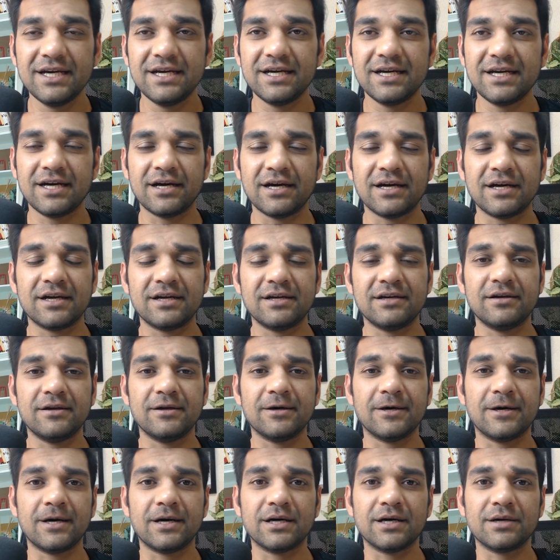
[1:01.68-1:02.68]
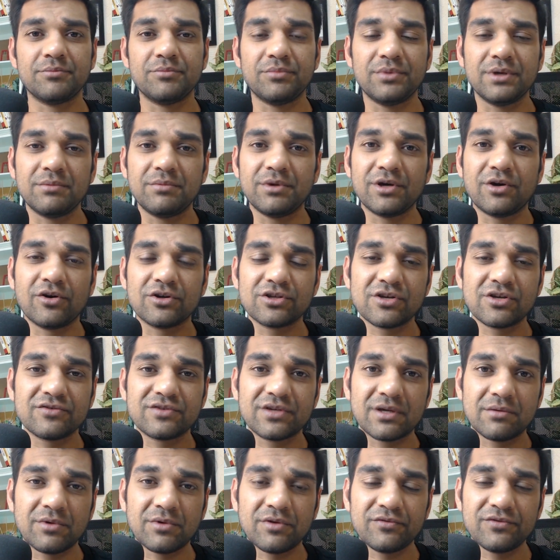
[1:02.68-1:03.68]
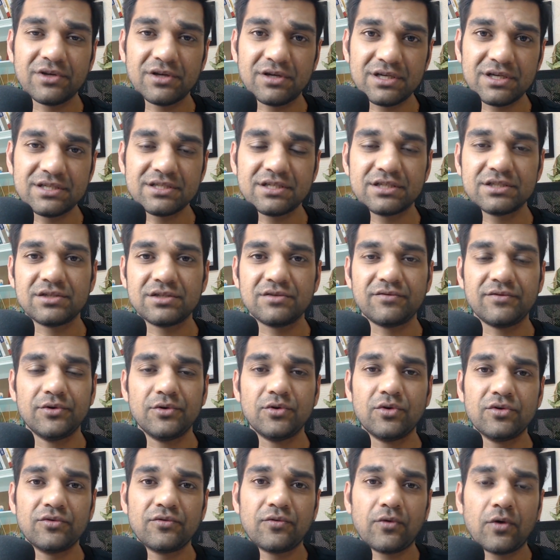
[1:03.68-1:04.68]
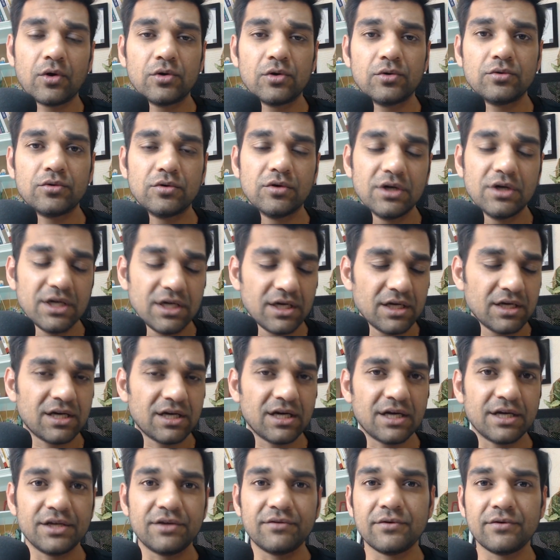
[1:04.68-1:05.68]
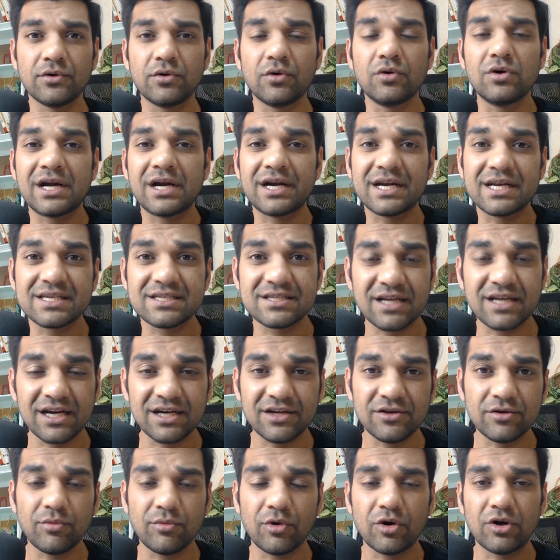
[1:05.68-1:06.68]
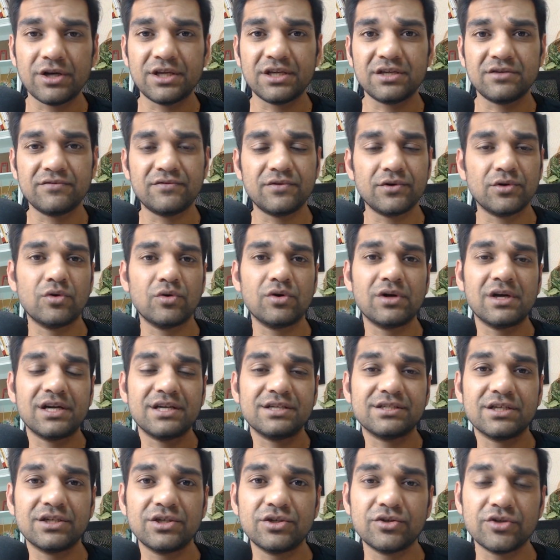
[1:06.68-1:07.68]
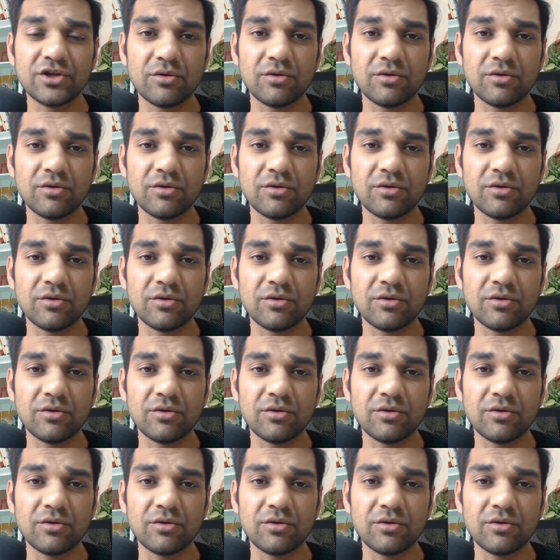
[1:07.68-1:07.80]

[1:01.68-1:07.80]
and because of some of the reasons, if you don't follow, if you don't understand your body, if you don't listen to your